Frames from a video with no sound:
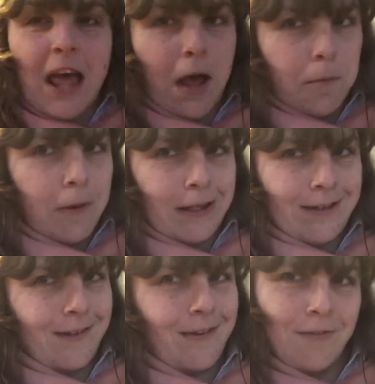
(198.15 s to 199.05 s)
That
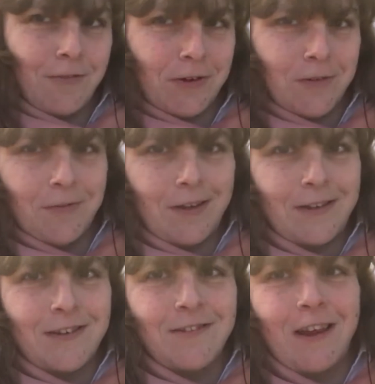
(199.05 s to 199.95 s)
one's a difficult
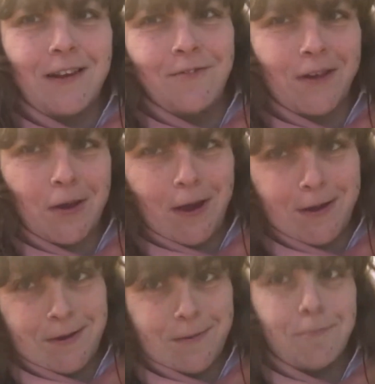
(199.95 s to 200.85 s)
one to try to figure
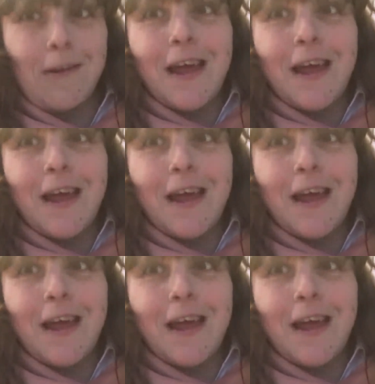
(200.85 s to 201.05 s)
out and